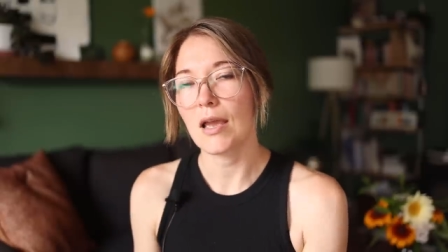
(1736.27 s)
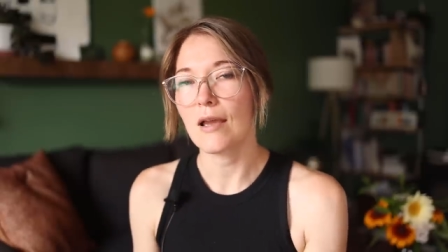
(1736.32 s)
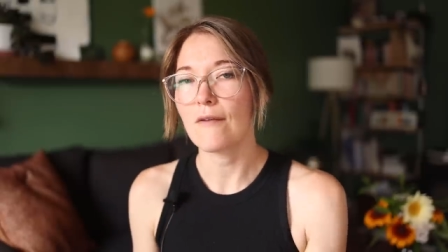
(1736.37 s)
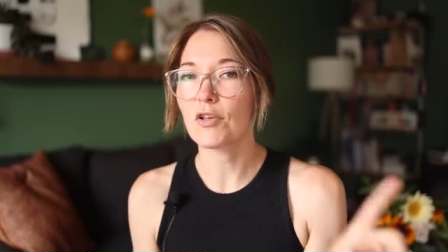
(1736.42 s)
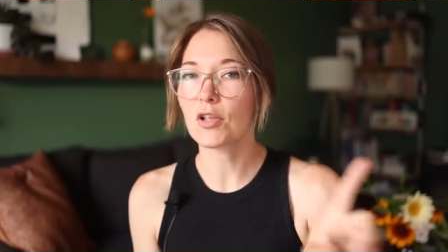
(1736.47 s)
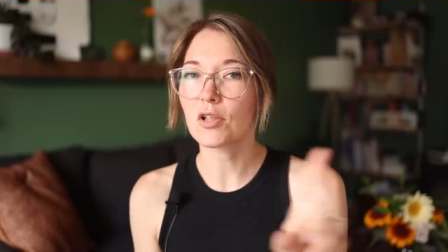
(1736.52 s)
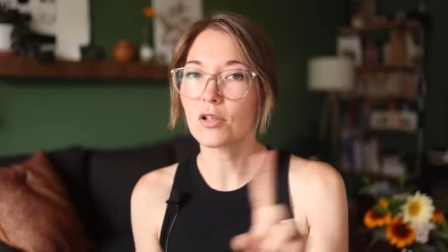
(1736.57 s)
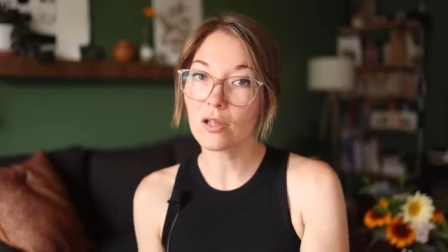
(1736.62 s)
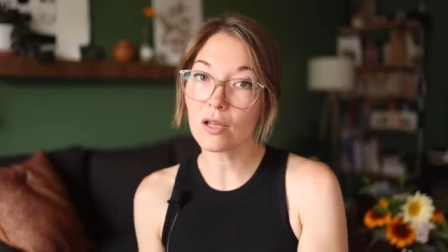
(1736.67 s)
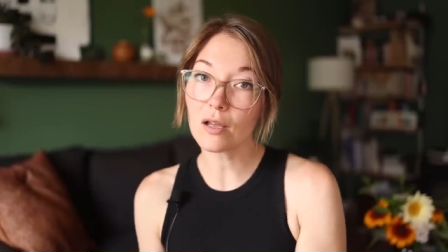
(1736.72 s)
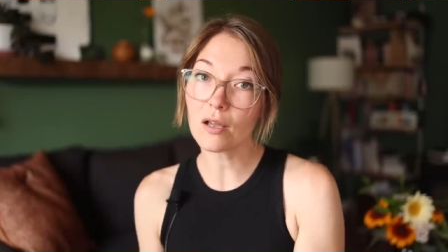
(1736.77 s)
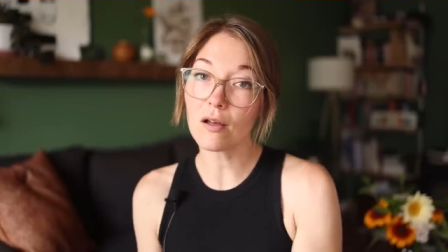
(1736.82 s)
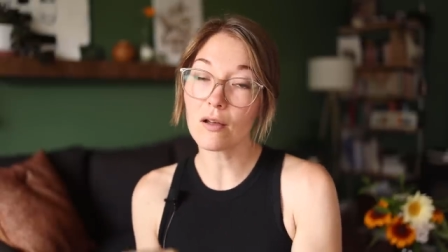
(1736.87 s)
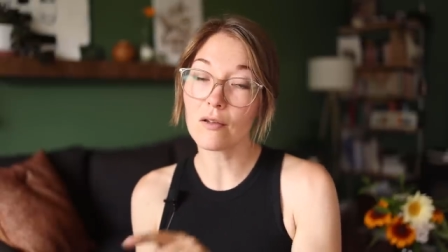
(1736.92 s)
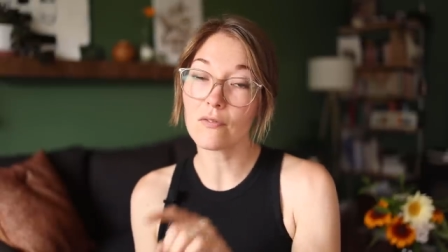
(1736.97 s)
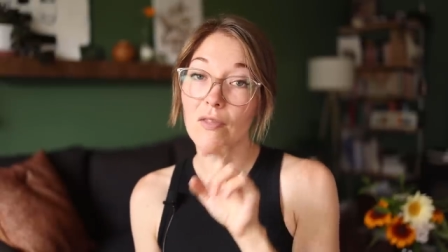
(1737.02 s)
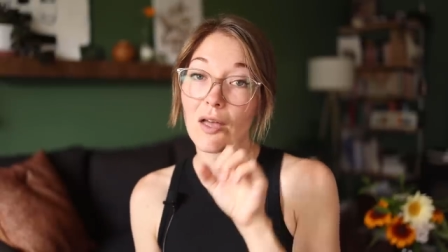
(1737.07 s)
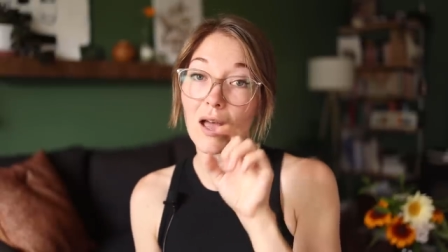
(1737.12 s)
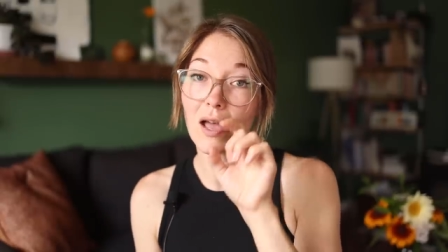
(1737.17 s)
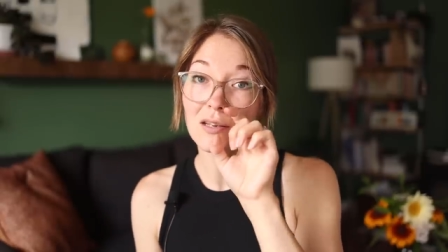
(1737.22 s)
If you click
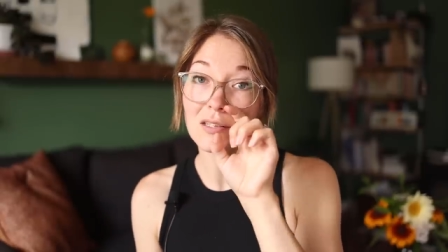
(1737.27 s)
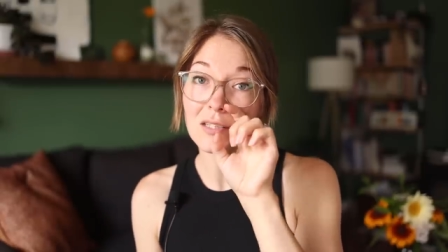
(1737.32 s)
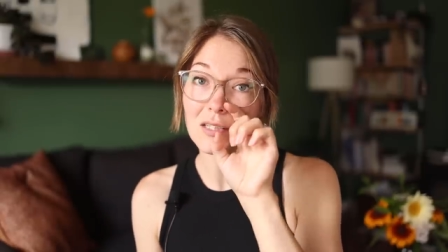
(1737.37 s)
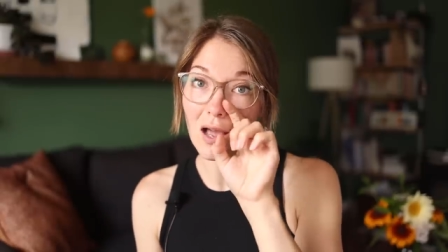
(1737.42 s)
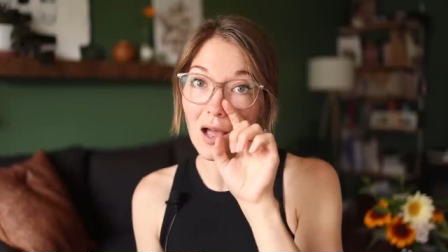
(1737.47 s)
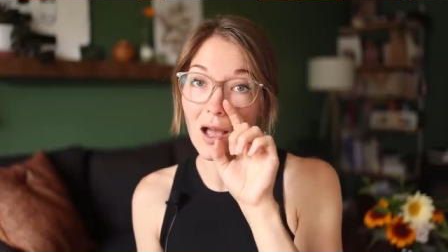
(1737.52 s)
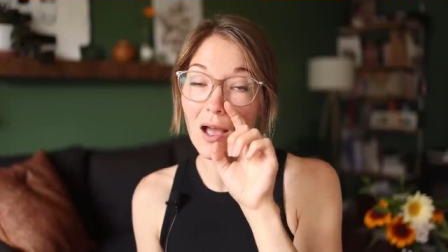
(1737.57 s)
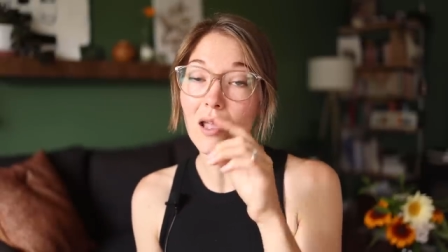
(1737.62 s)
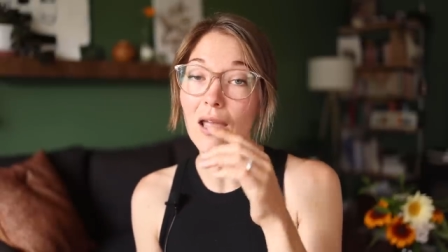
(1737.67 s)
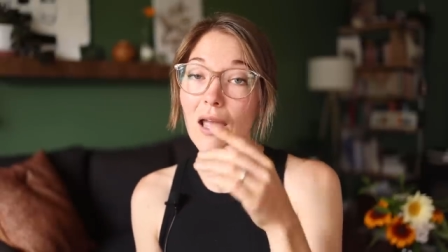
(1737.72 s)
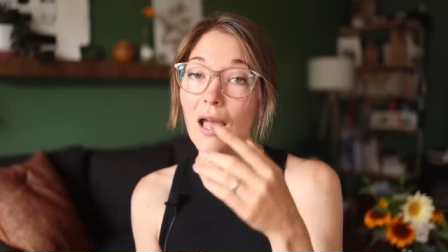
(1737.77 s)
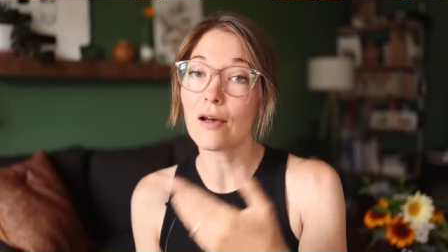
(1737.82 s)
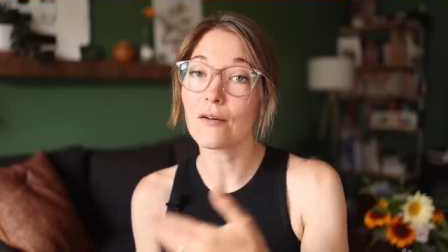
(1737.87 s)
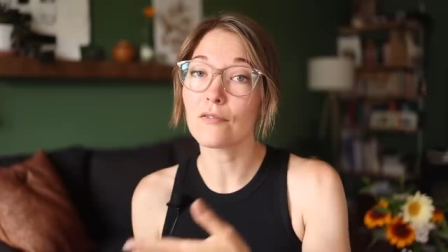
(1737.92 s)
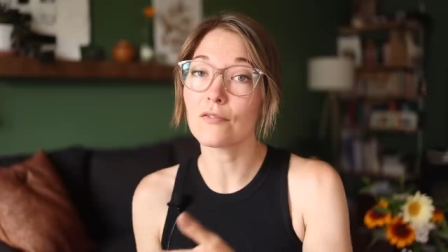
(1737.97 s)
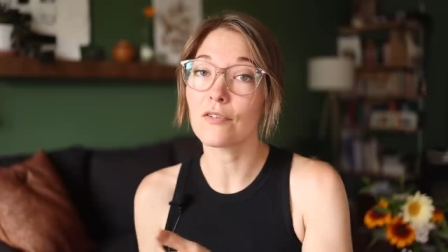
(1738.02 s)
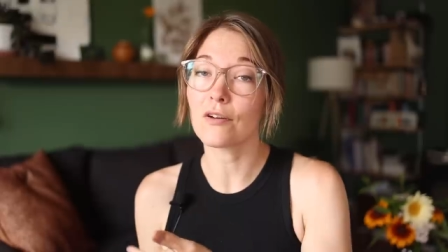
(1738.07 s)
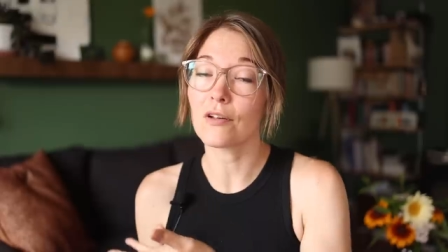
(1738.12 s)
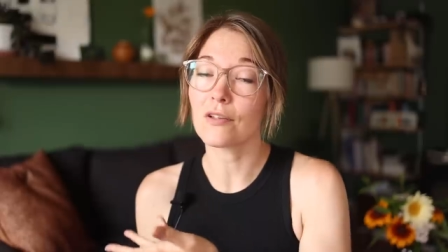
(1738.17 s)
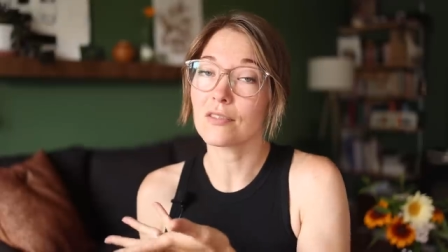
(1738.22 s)
on that, I
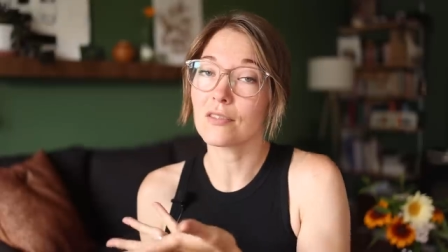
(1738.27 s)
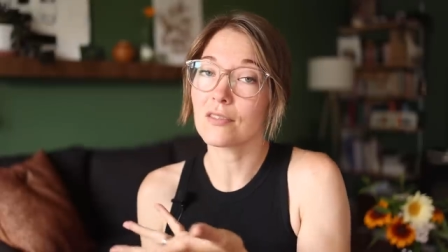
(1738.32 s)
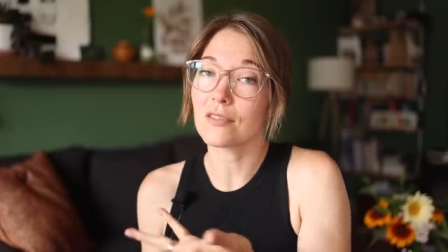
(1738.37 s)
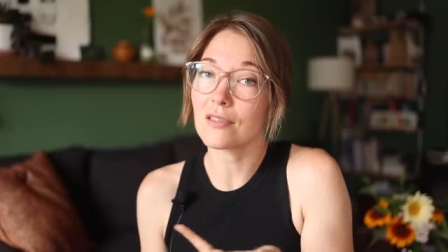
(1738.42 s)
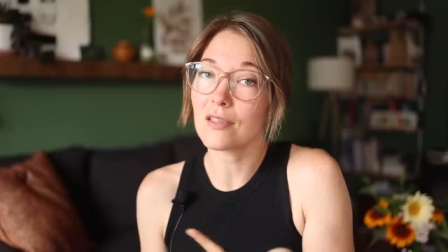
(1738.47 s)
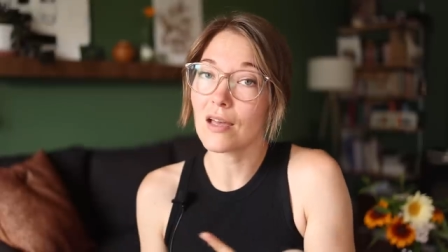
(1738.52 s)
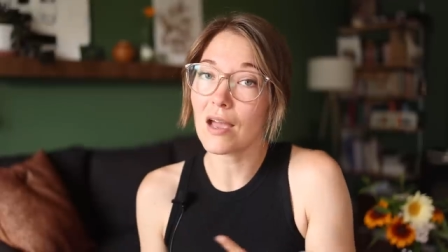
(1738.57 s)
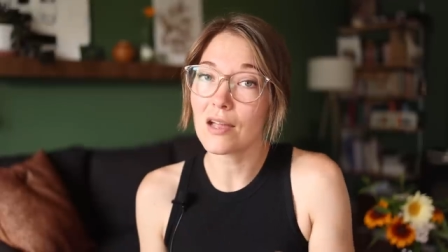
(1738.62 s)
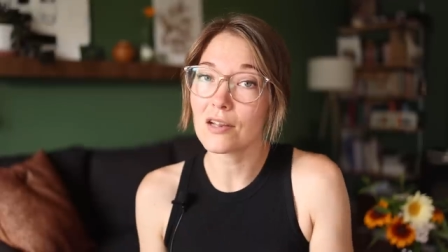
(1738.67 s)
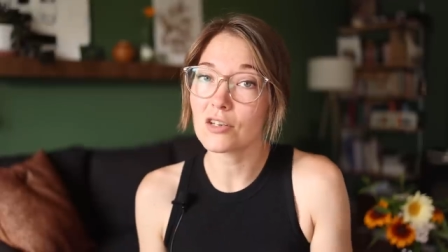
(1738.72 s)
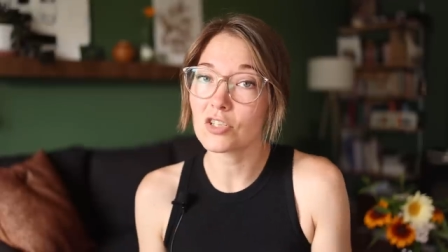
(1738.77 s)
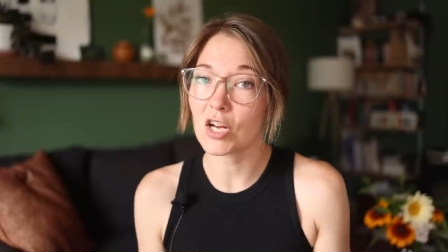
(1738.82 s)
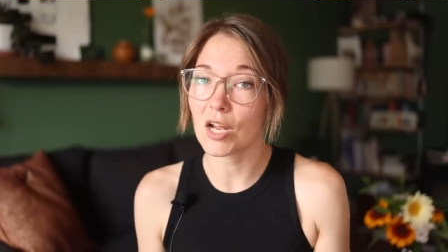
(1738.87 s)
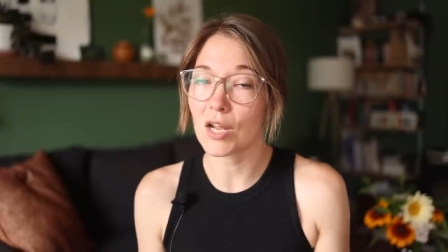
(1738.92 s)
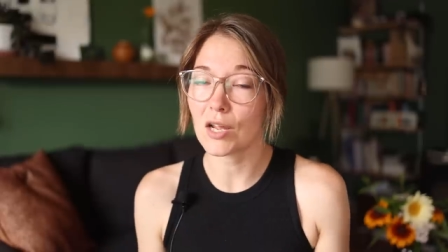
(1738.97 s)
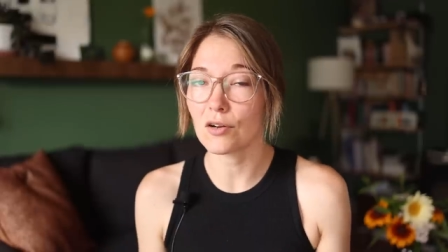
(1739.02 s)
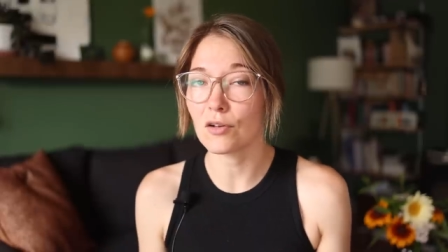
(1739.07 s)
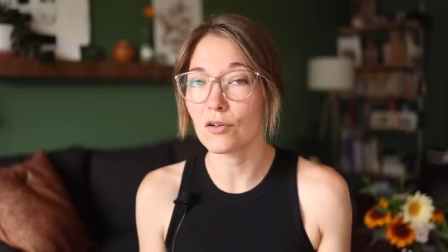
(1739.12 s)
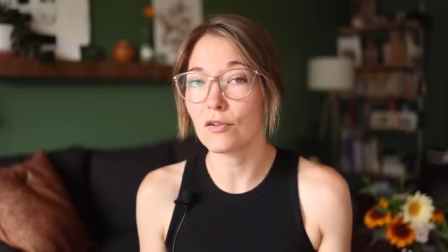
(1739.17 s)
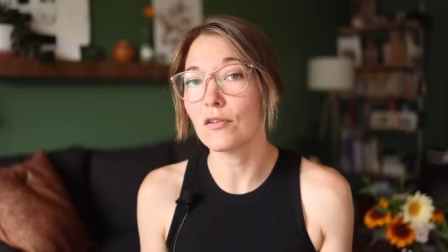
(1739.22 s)
have that
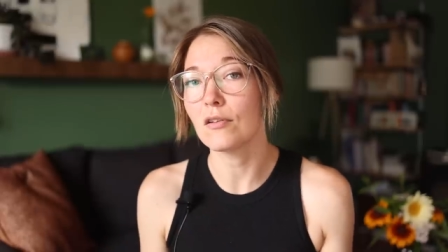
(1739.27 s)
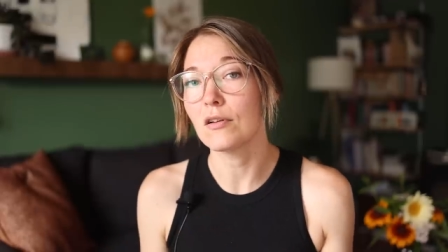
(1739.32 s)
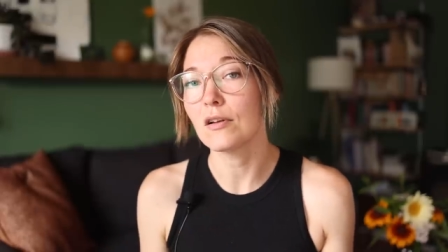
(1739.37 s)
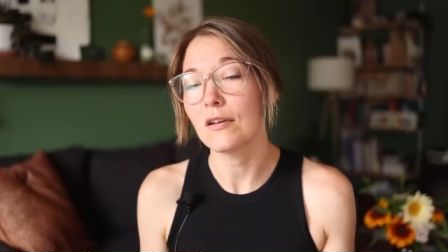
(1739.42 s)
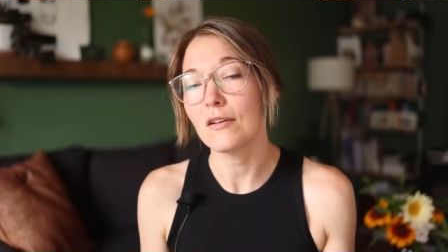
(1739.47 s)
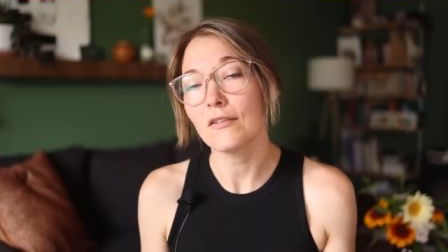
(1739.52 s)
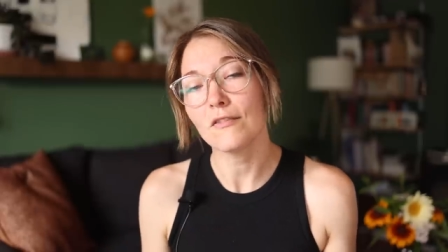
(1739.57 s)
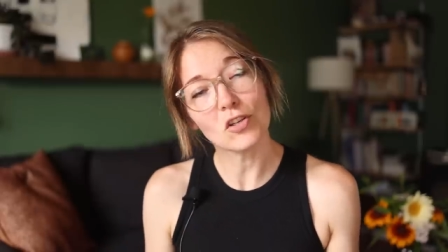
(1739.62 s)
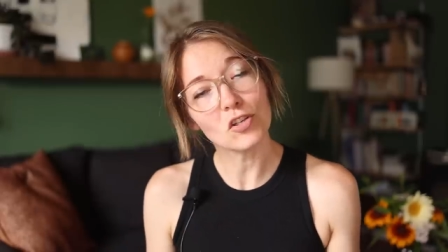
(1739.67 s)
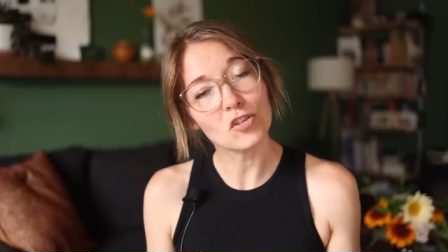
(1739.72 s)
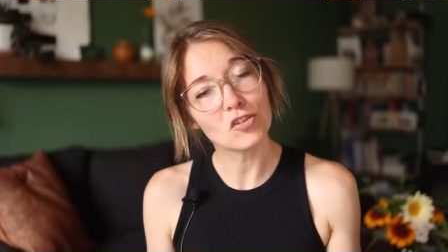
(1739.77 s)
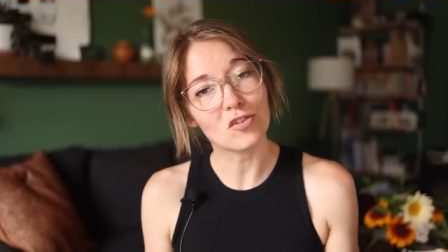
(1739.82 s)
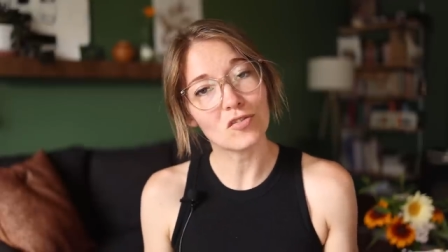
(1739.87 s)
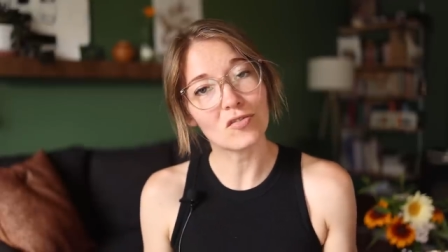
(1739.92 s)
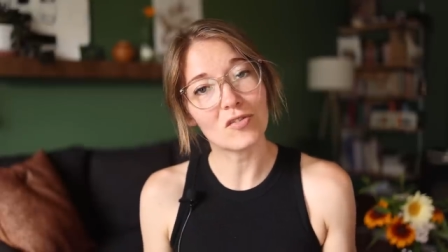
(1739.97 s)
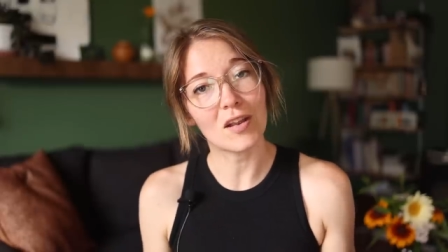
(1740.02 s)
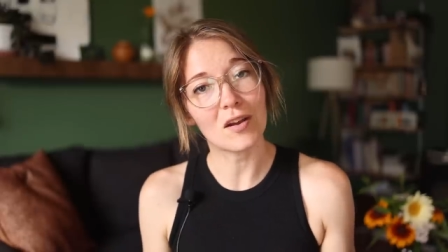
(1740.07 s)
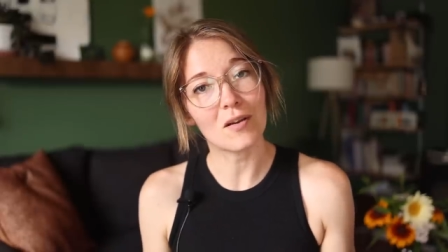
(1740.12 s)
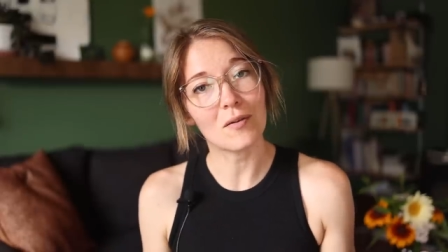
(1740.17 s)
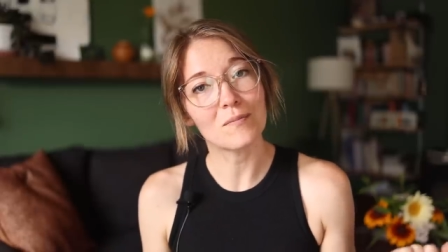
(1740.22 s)
channel
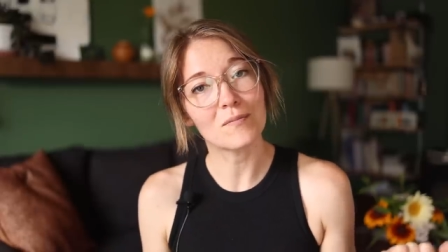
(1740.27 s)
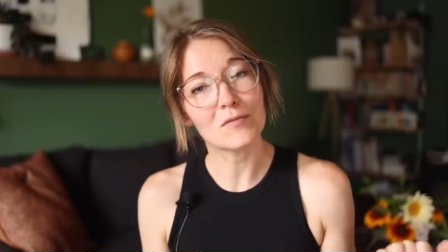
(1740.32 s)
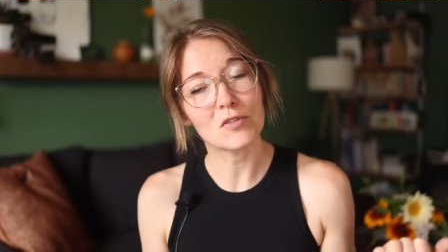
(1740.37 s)
featured there.